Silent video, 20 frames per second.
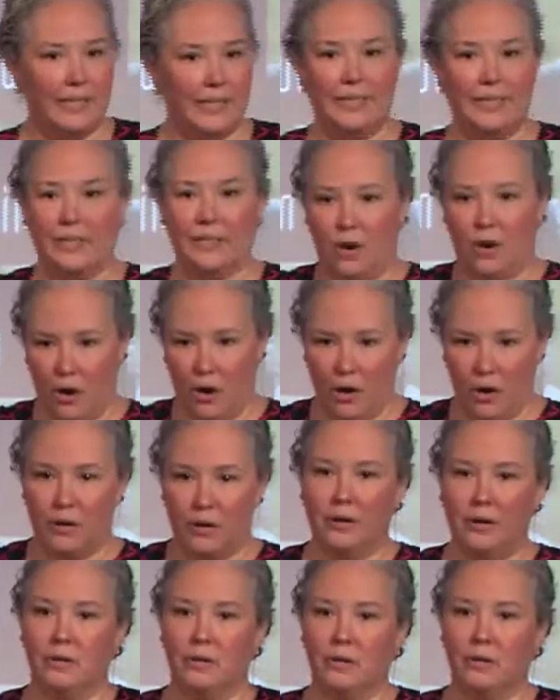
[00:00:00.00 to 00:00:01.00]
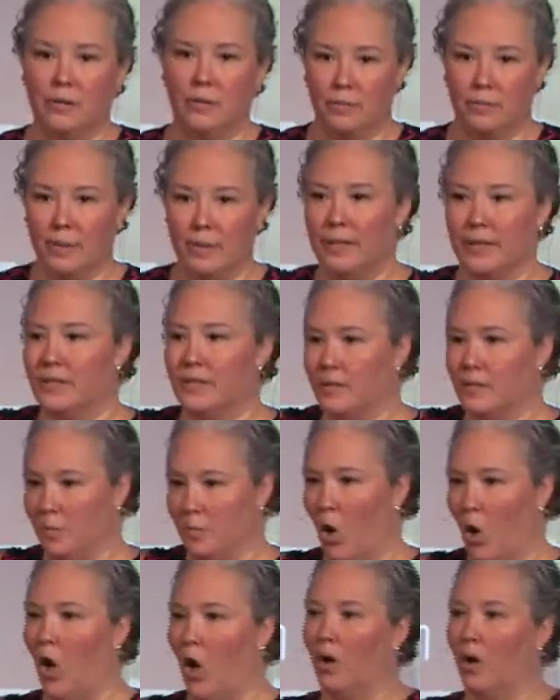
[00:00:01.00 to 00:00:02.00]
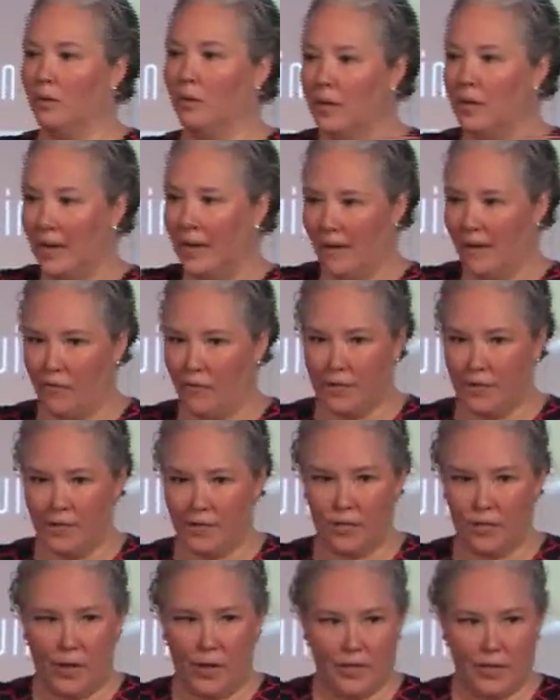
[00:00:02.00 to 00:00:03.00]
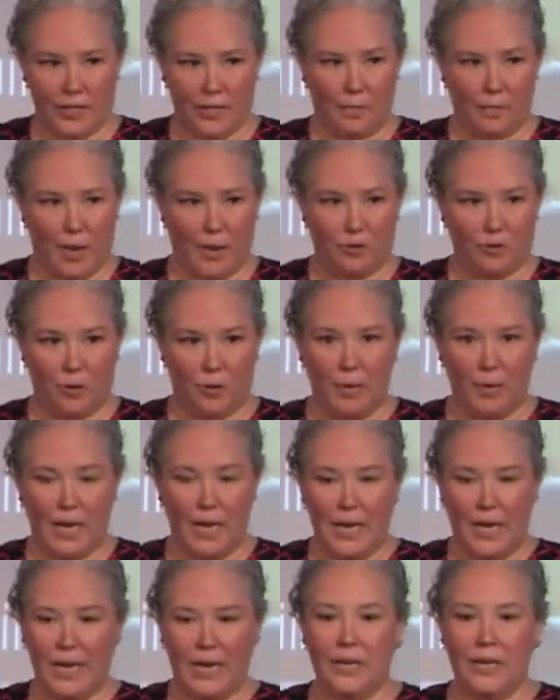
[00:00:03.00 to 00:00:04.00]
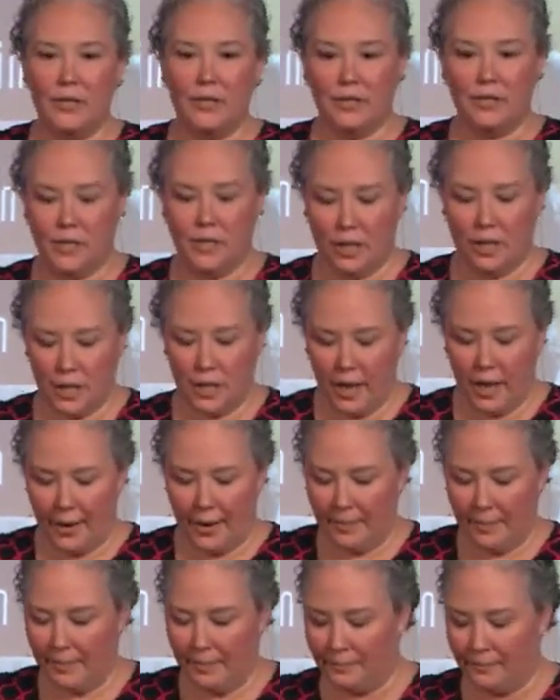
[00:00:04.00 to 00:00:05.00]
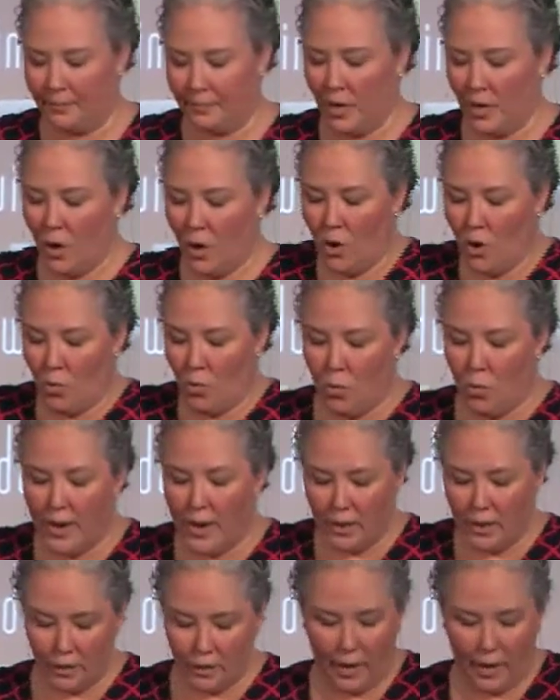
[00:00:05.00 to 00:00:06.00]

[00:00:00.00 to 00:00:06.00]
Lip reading: easy, hard, big, small, everything's on the spectrum. Here's the thing. We